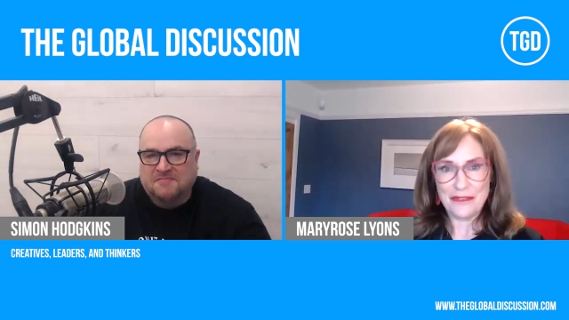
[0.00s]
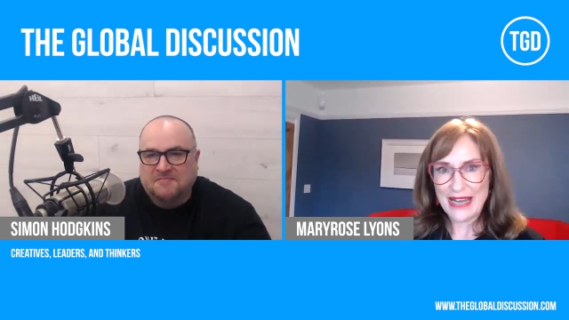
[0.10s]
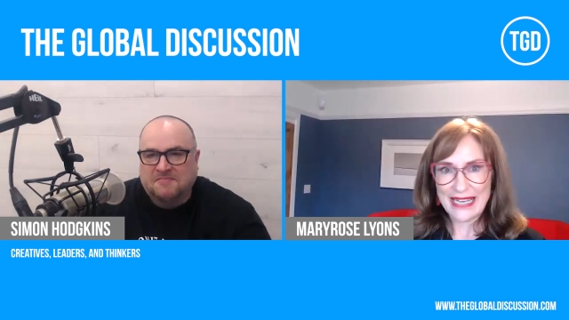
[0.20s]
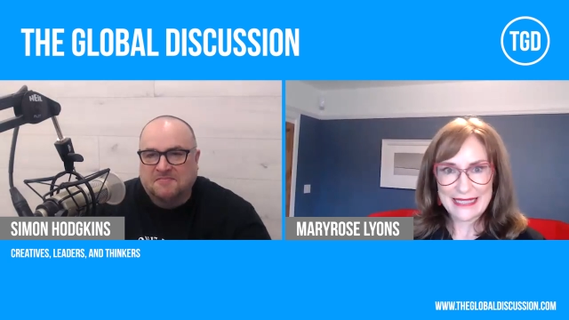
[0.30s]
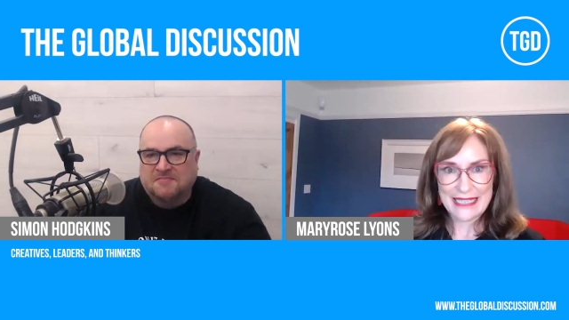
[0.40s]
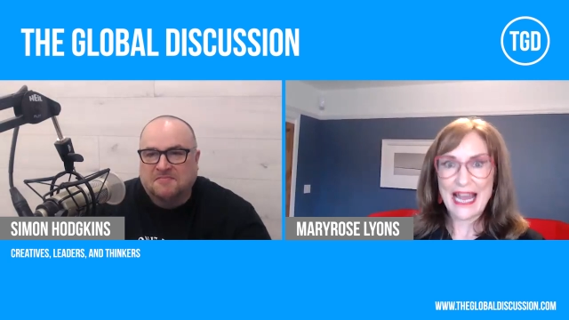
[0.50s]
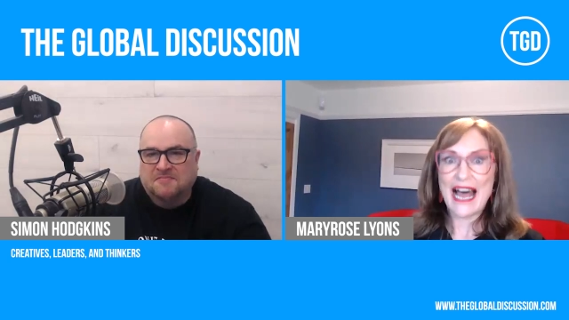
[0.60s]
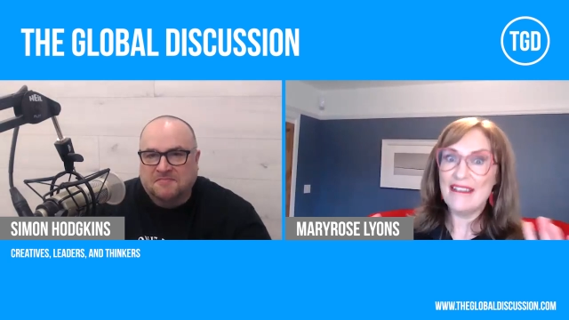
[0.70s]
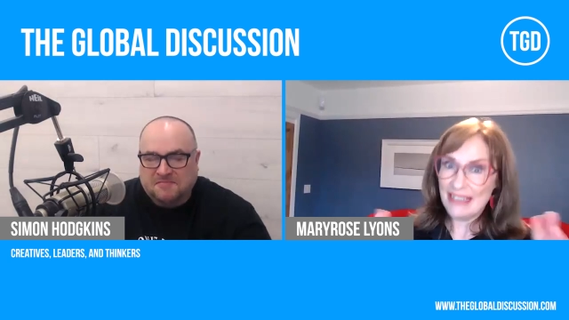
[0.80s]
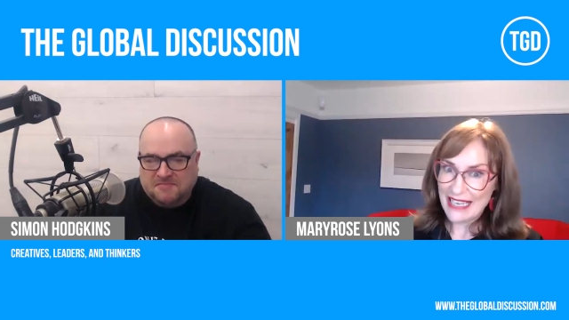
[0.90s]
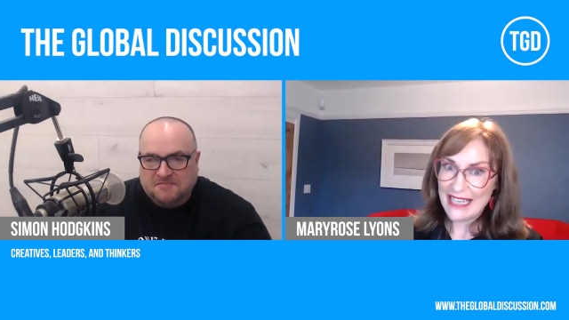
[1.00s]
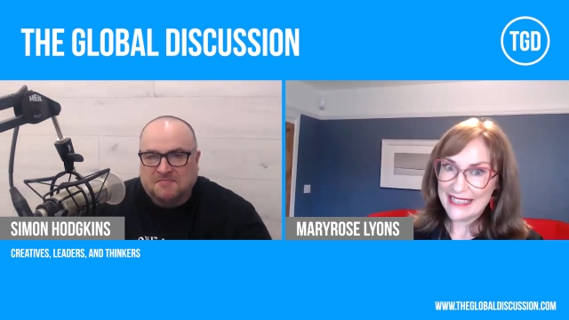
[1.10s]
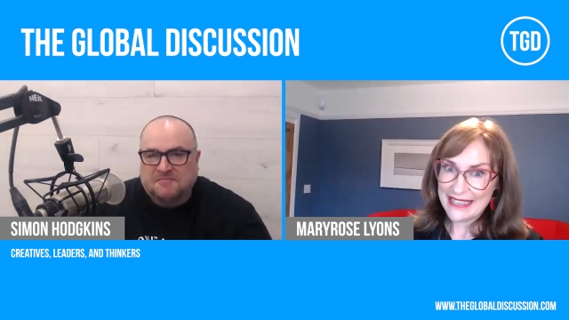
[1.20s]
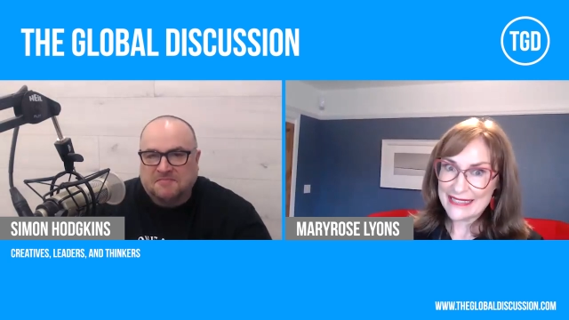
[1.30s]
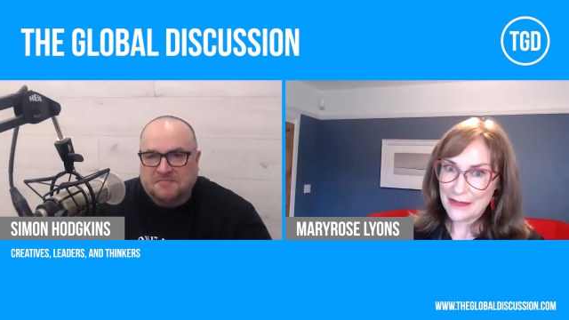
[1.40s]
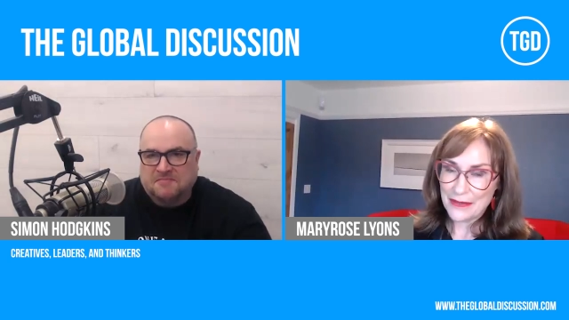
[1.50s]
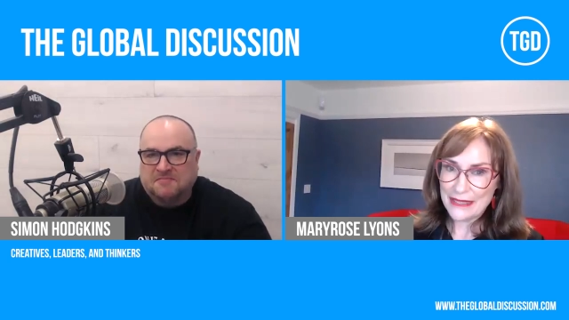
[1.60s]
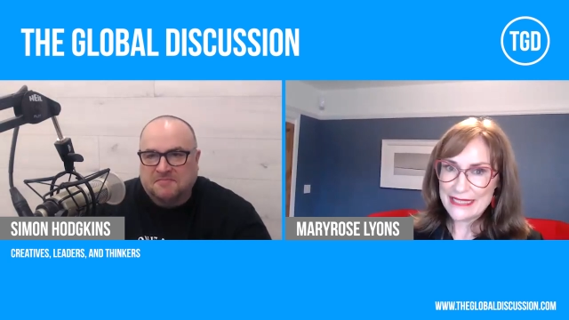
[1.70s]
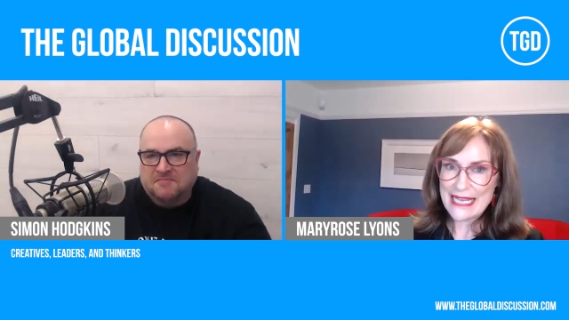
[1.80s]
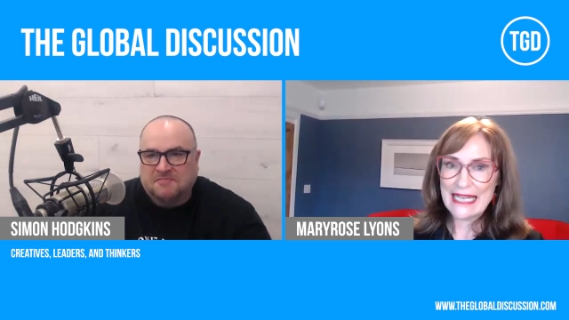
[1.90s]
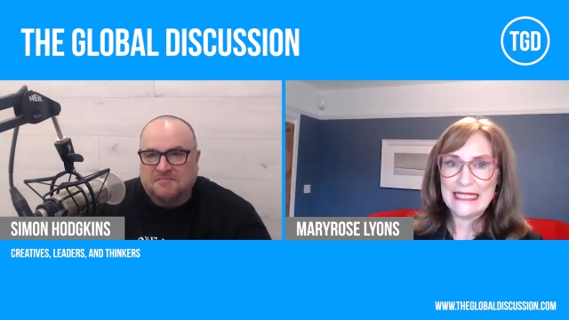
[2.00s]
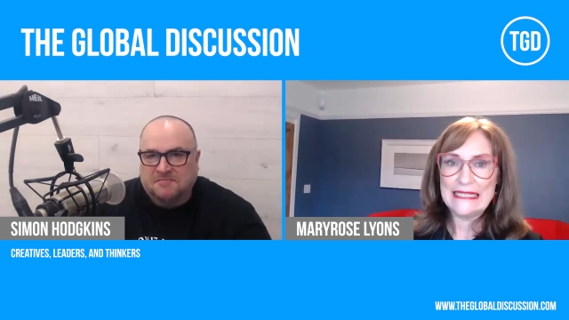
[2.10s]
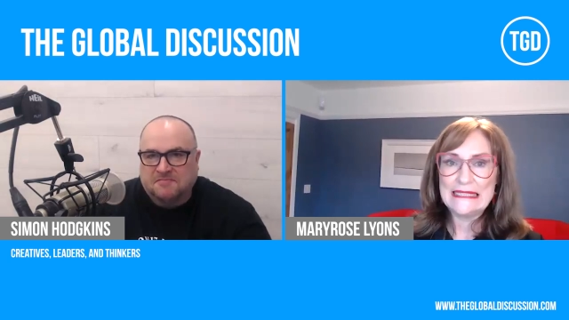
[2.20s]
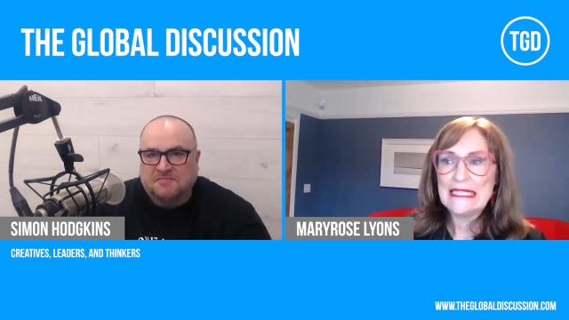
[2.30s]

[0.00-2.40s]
Speaker 1: fast. I have a lot of things I want to tell you.